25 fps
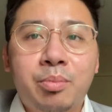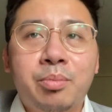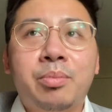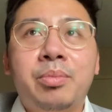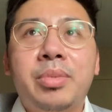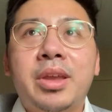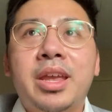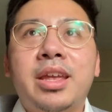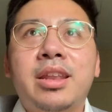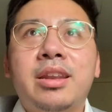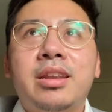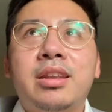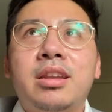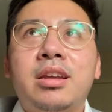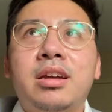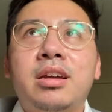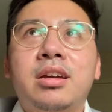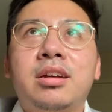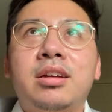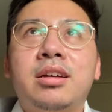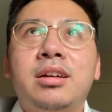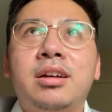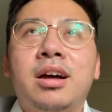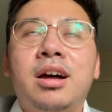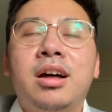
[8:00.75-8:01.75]
been
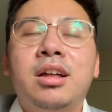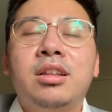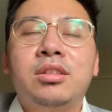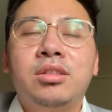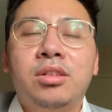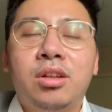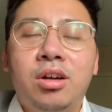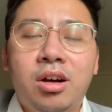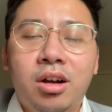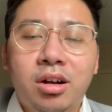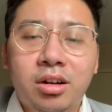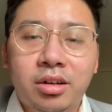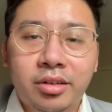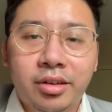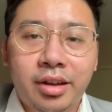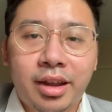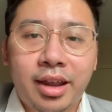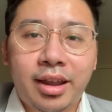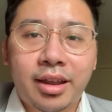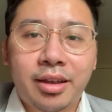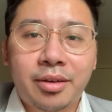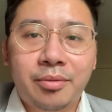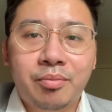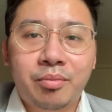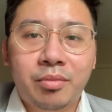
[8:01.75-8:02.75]
a long
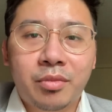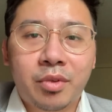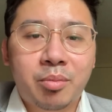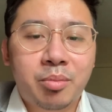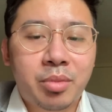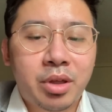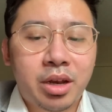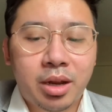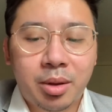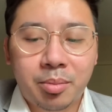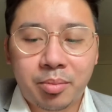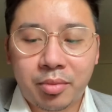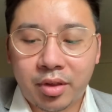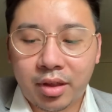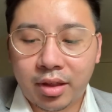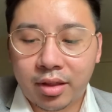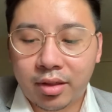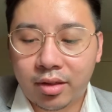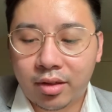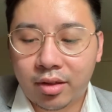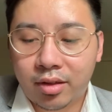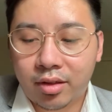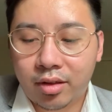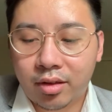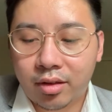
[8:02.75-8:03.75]
day. I've been up
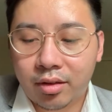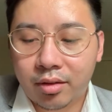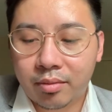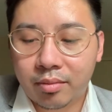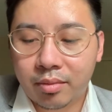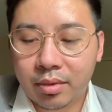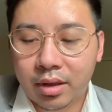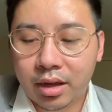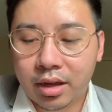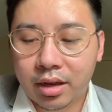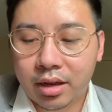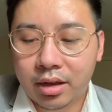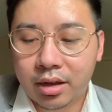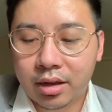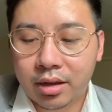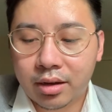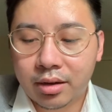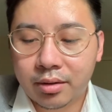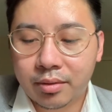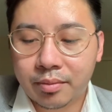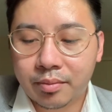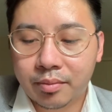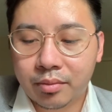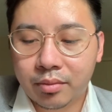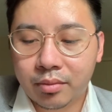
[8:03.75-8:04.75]
since
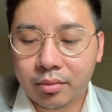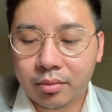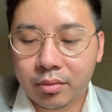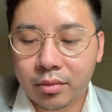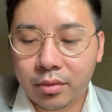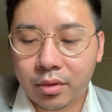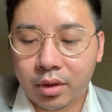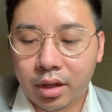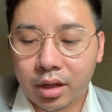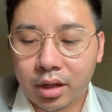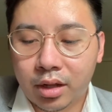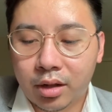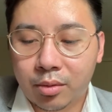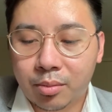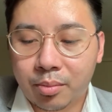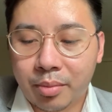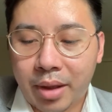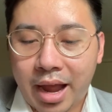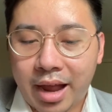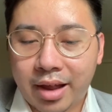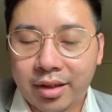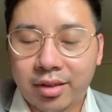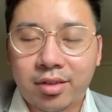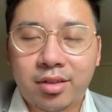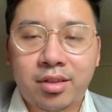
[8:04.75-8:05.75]
a little
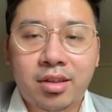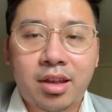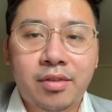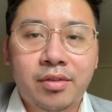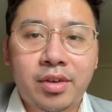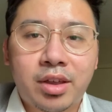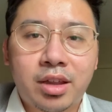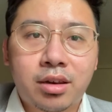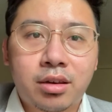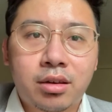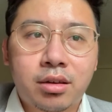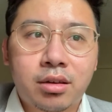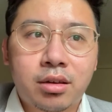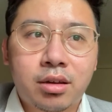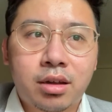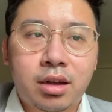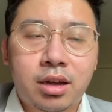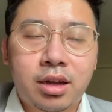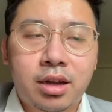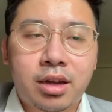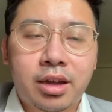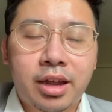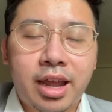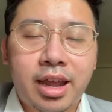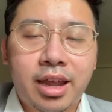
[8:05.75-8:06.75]
past 7
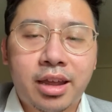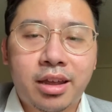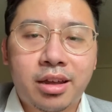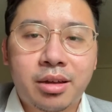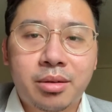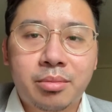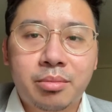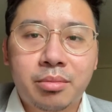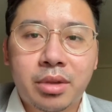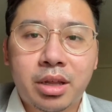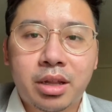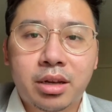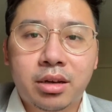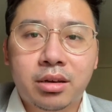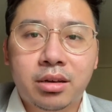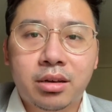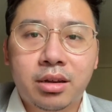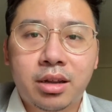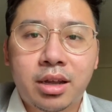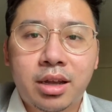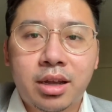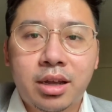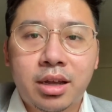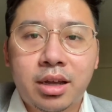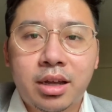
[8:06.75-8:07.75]
a.m. and
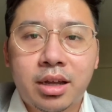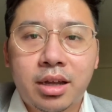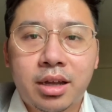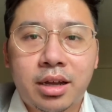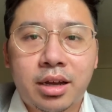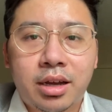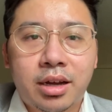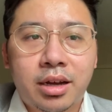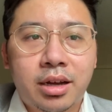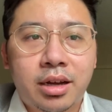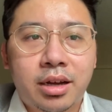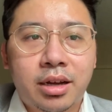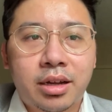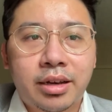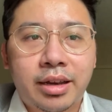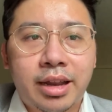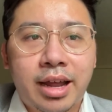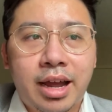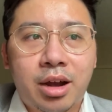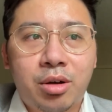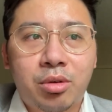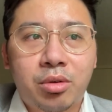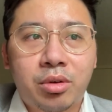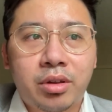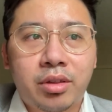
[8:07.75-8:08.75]

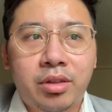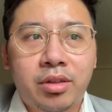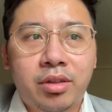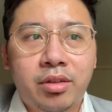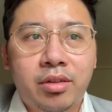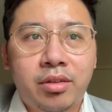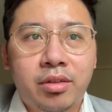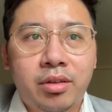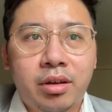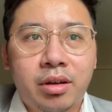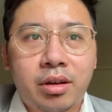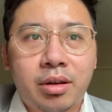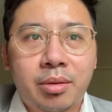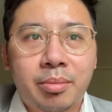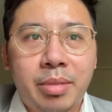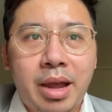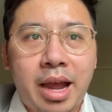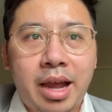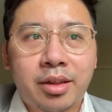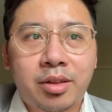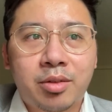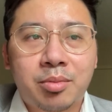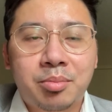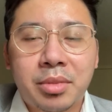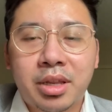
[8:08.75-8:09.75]
now it's
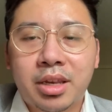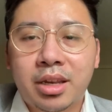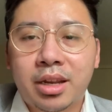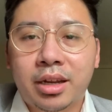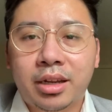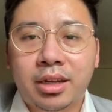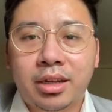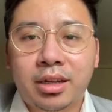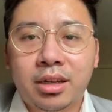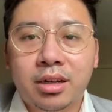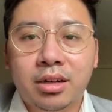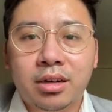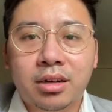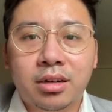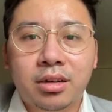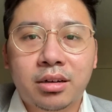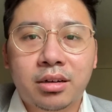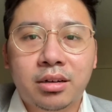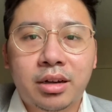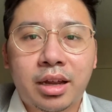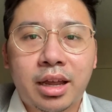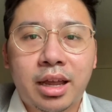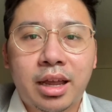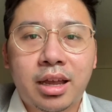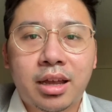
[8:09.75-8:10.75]
past midnight here,
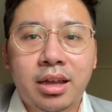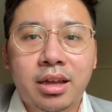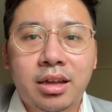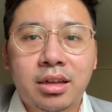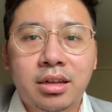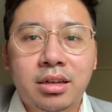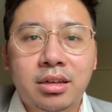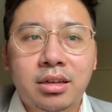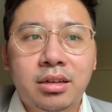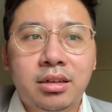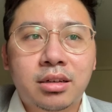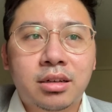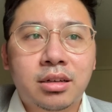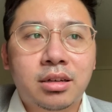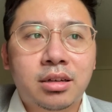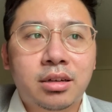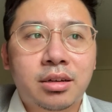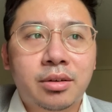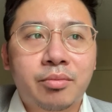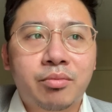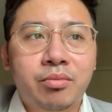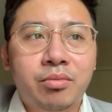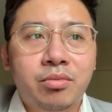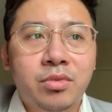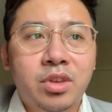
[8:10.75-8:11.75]
and
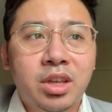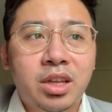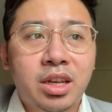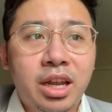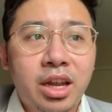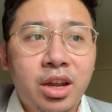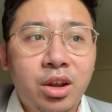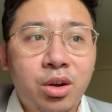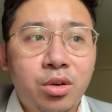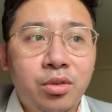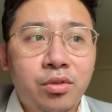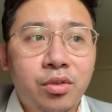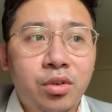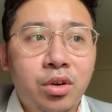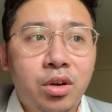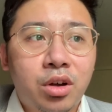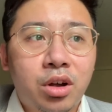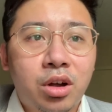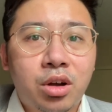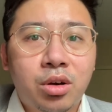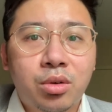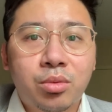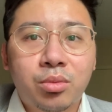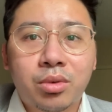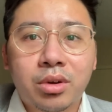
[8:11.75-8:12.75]
today
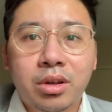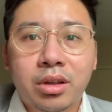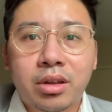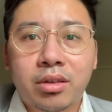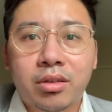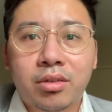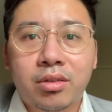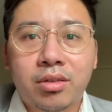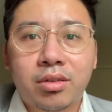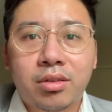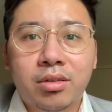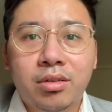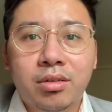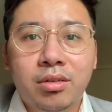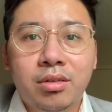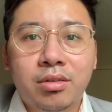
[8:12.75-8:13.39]
overall was